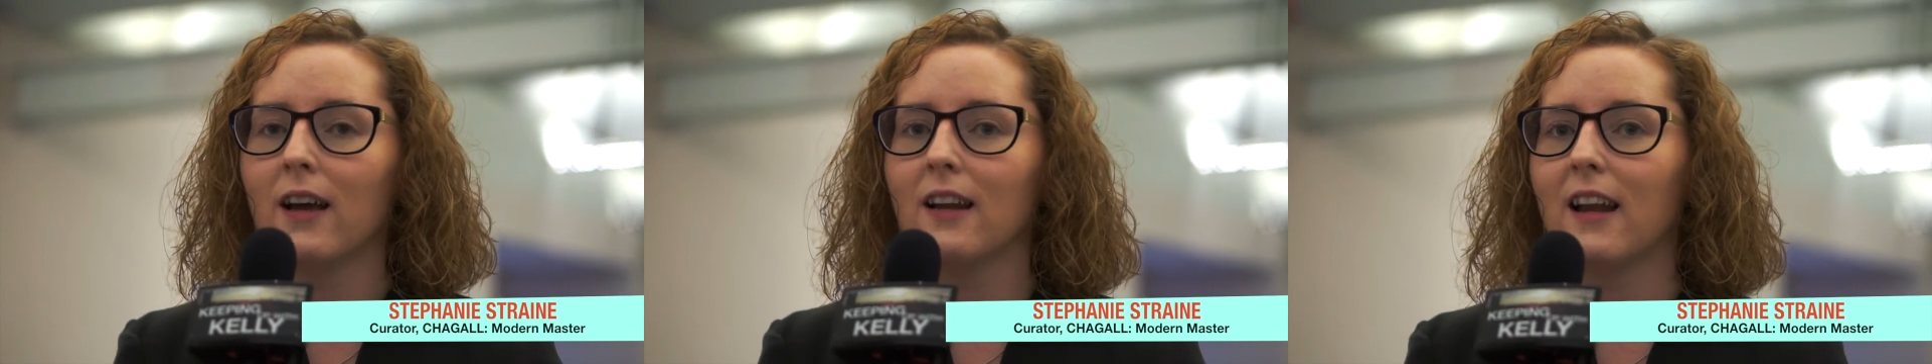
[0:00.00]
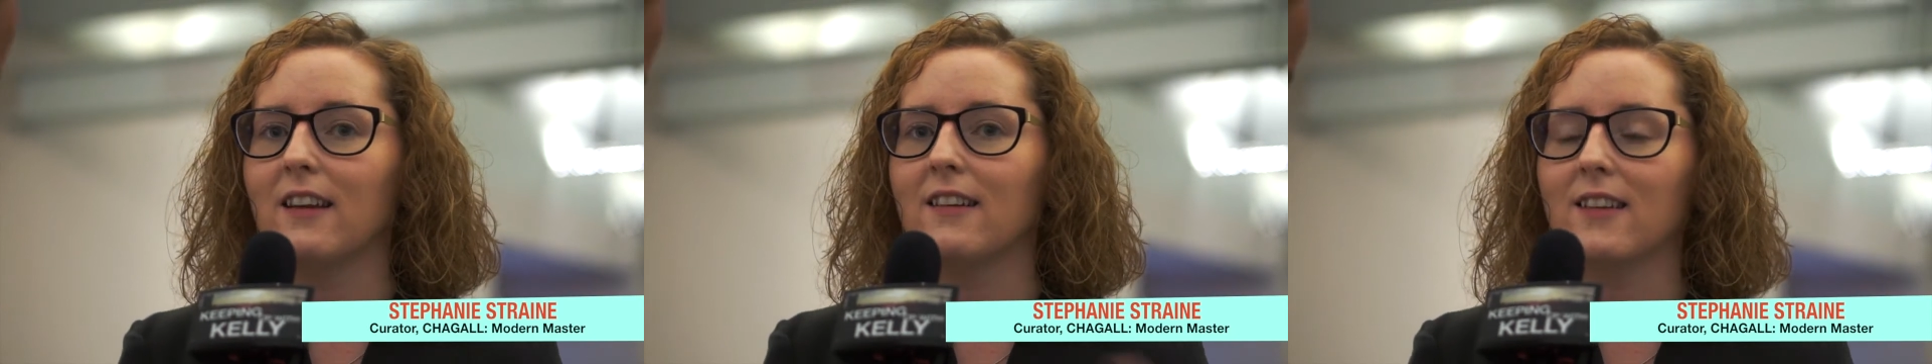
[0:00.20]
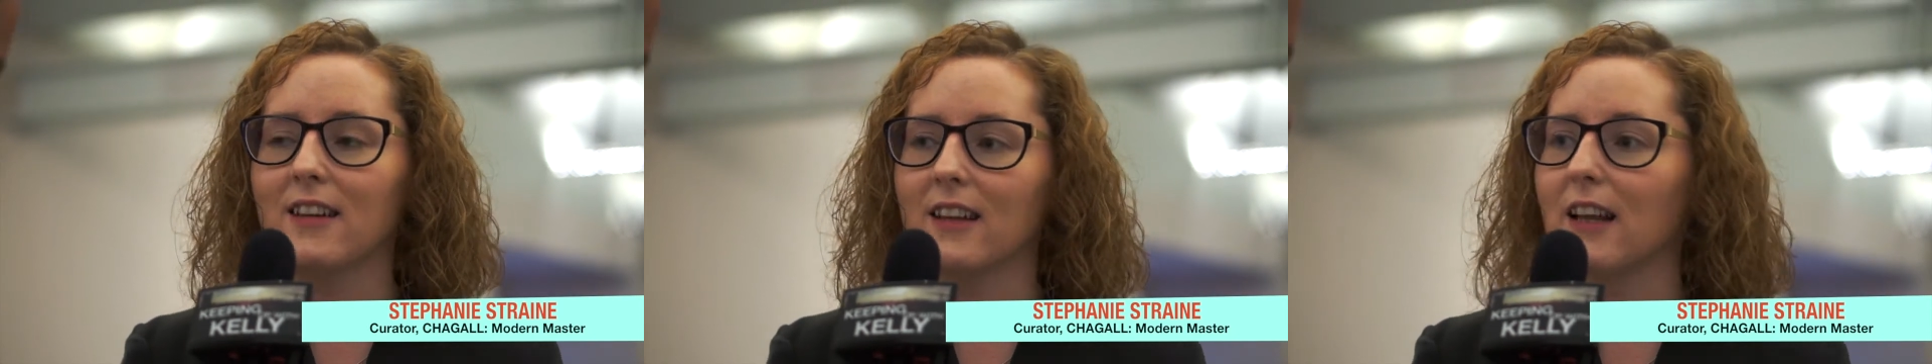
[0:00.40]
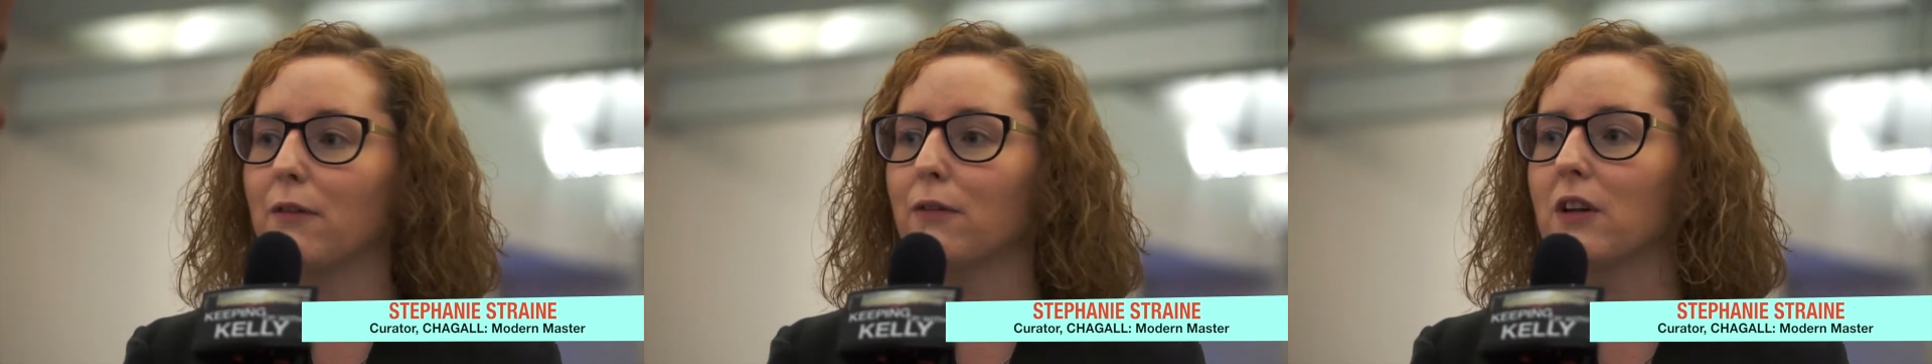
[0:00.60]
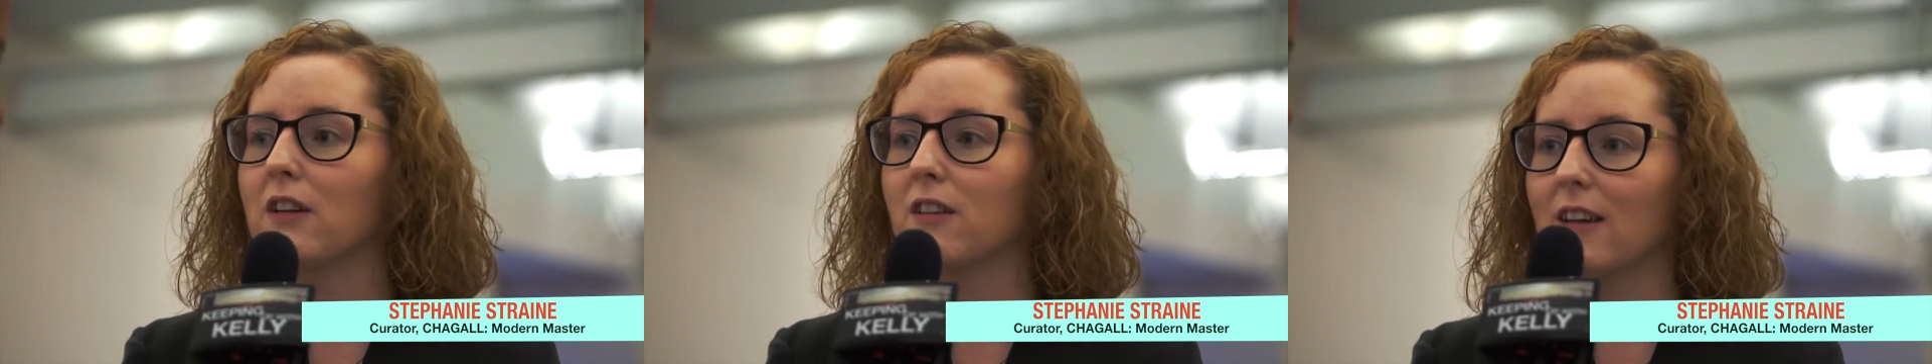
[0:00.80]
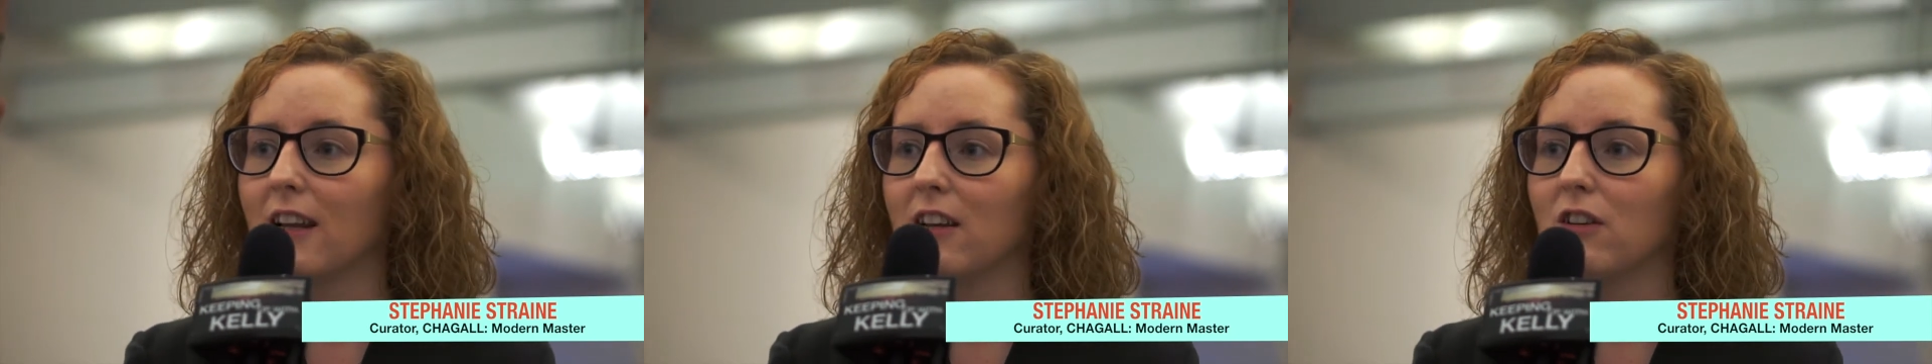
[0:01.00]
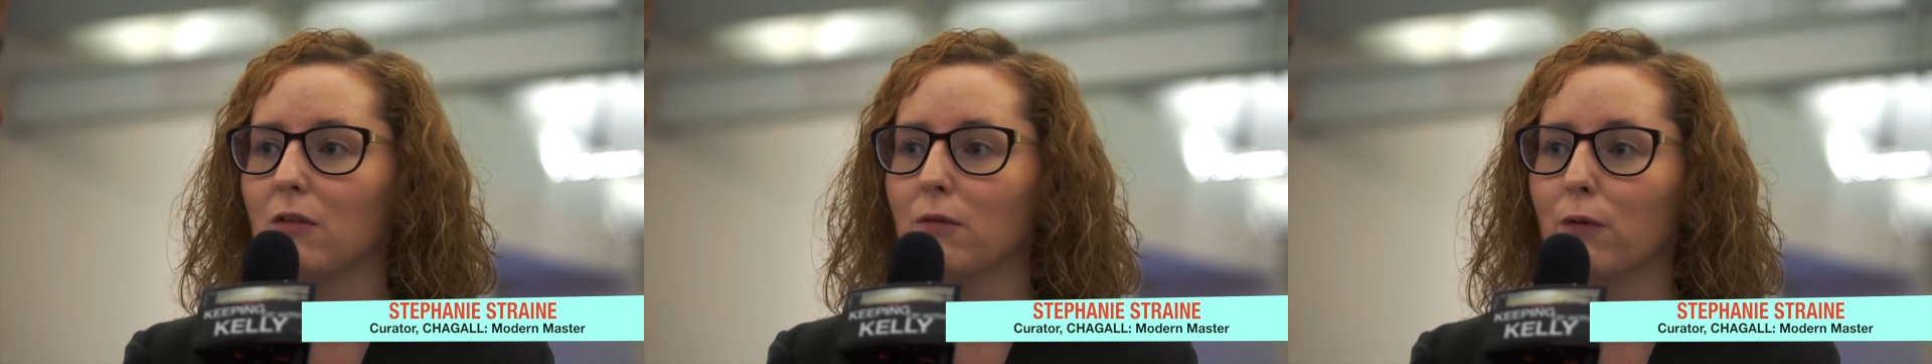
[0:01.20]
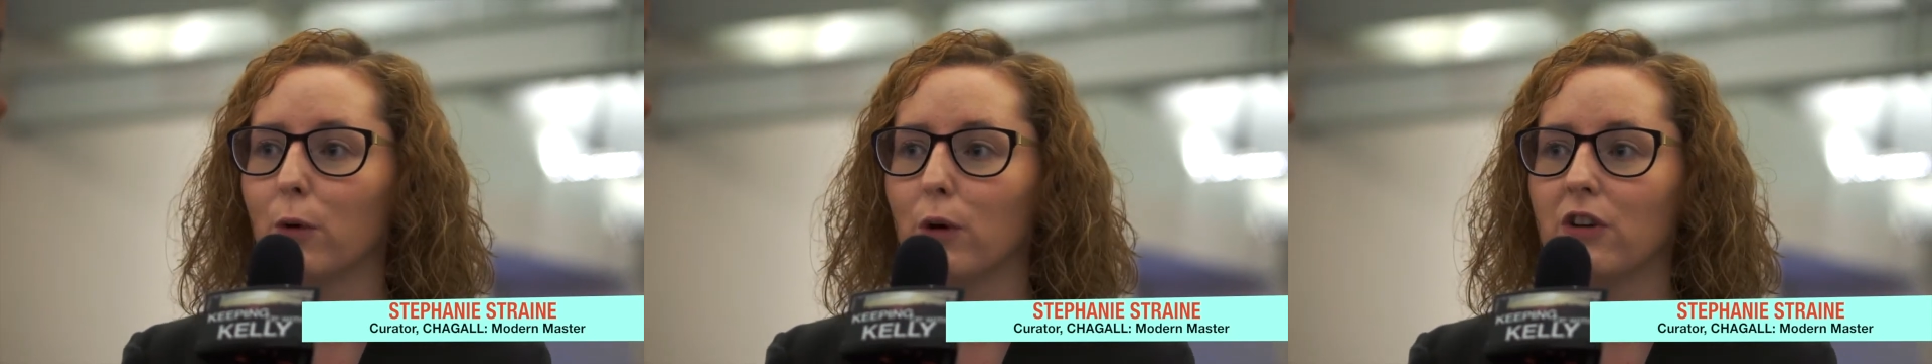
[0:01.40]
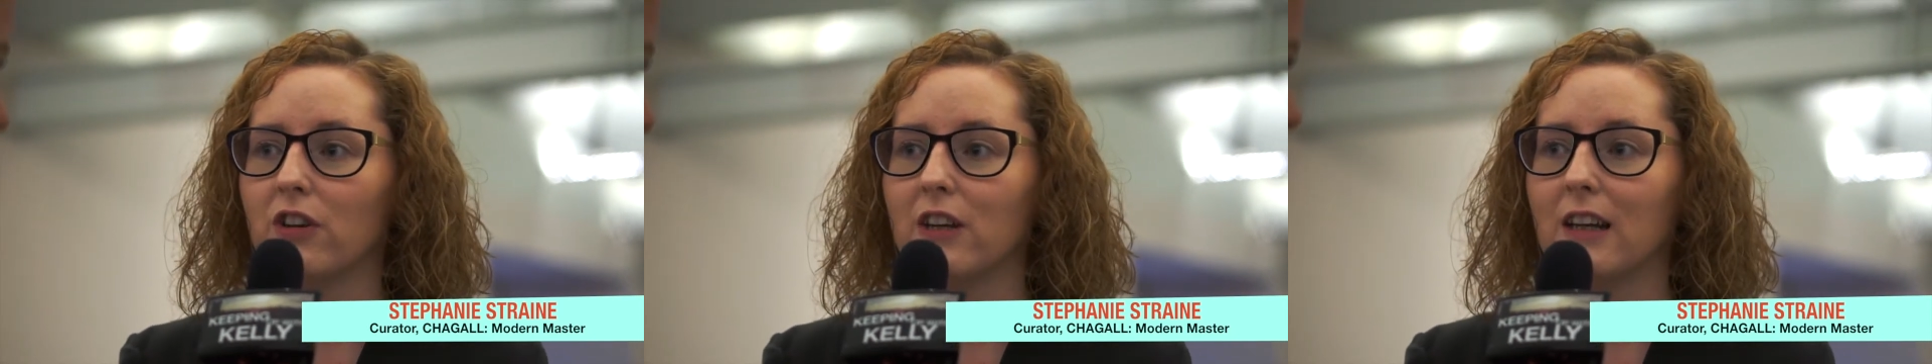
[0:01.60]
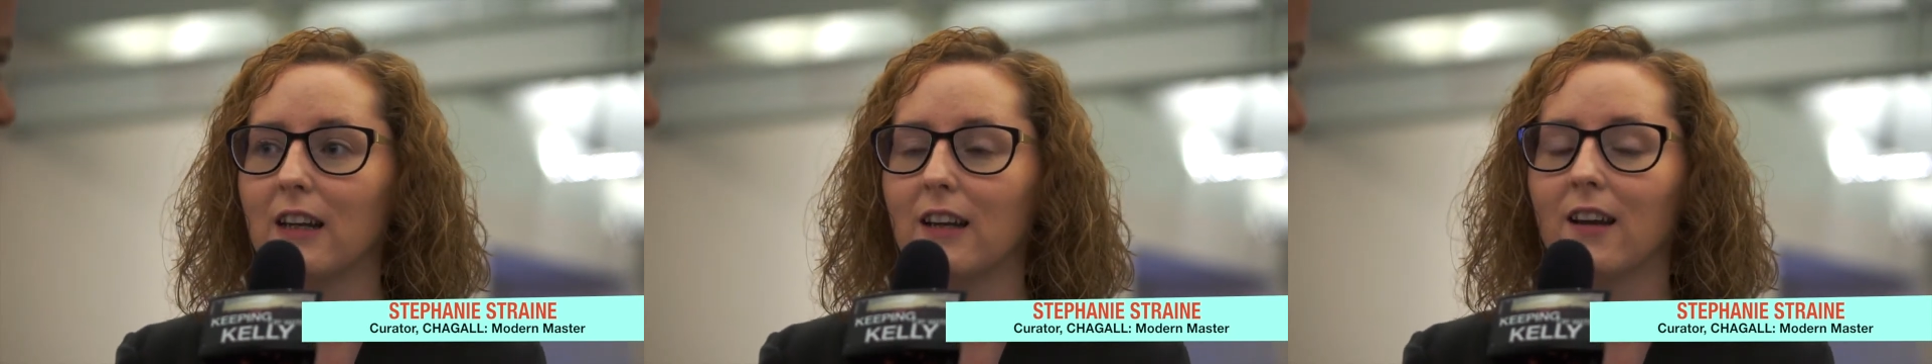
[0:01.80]
nineteen eleven to nineteen
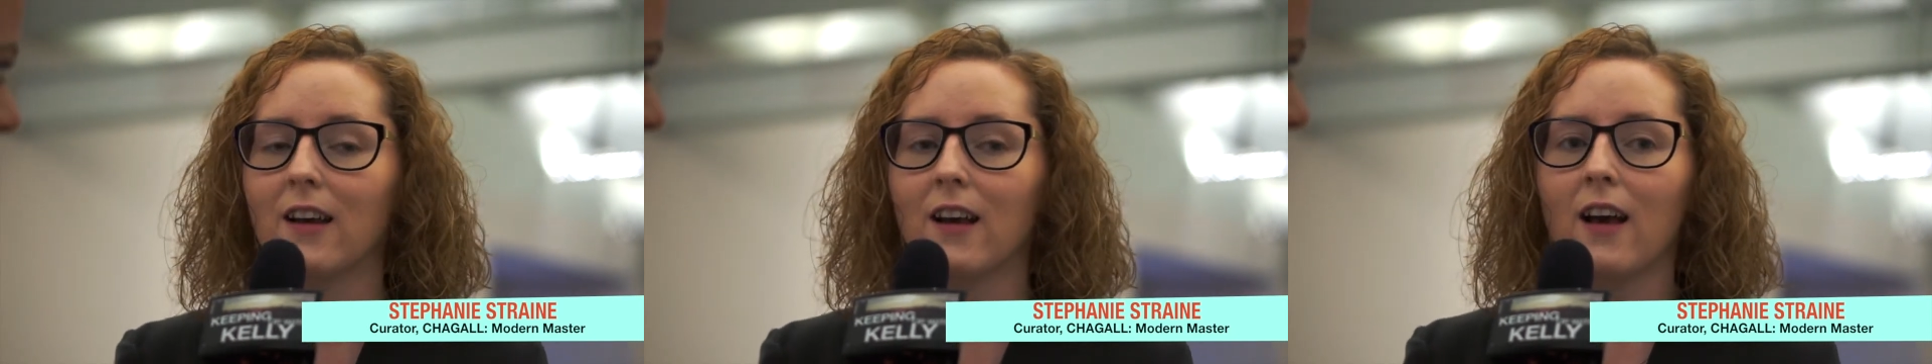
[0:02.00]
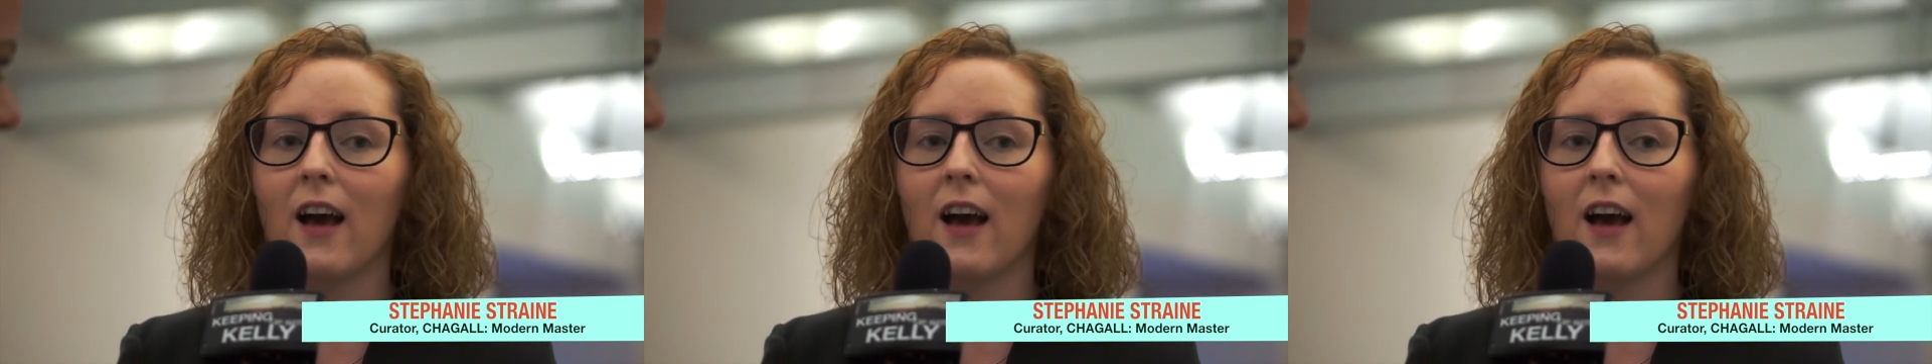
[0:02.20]
fourteen,